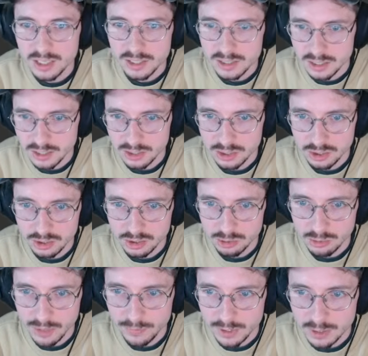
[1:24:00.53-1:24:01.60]
isn't it? It's just
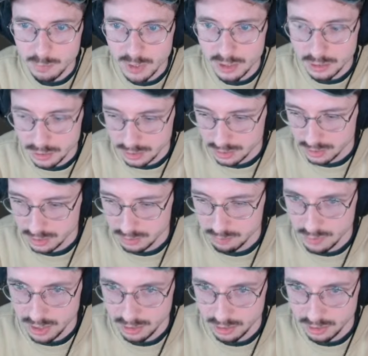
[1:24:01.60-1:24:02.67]
Shrevis mainly. It's
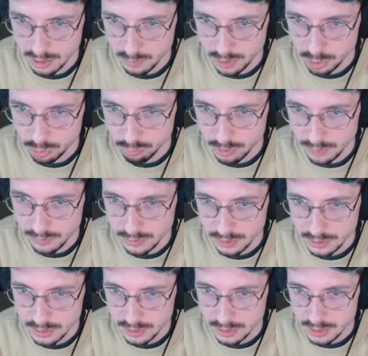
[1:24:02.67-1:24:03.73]
mainly just a bit of
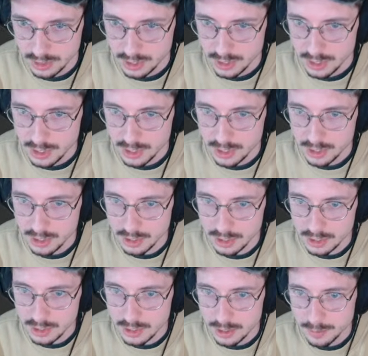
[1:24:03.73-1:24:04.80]
Shrevis.
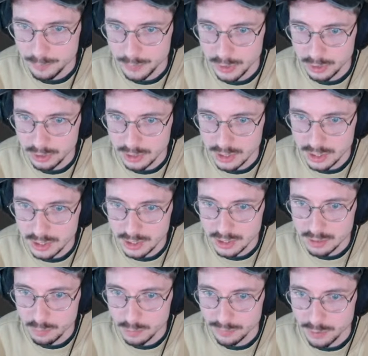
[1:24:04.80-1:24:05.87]
Okay. On here,
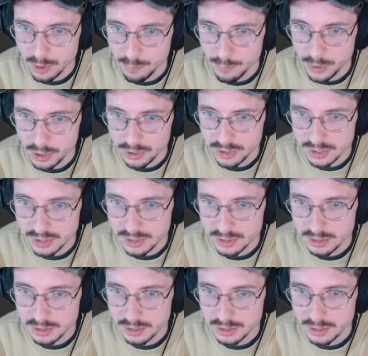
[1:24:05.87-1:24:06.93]
we've got boxes,
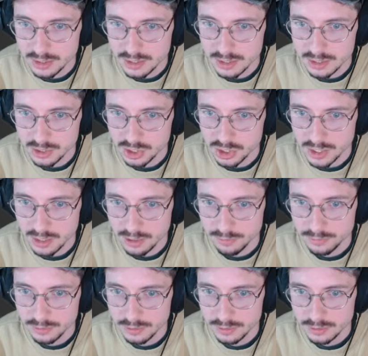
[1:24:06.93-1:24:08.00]
because this is a shelf.